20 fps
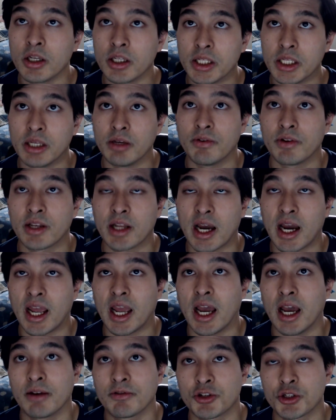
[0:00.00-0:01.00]
Even I
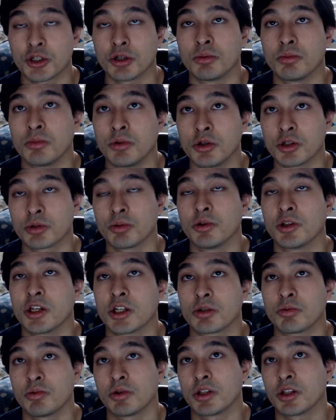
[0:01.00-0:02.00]
have some
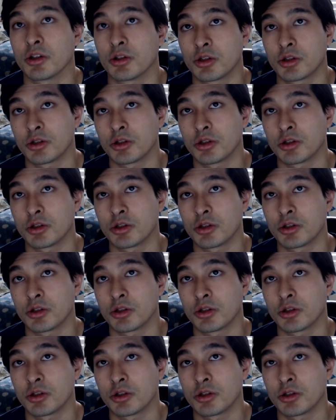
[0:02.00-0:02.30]
usefulness with a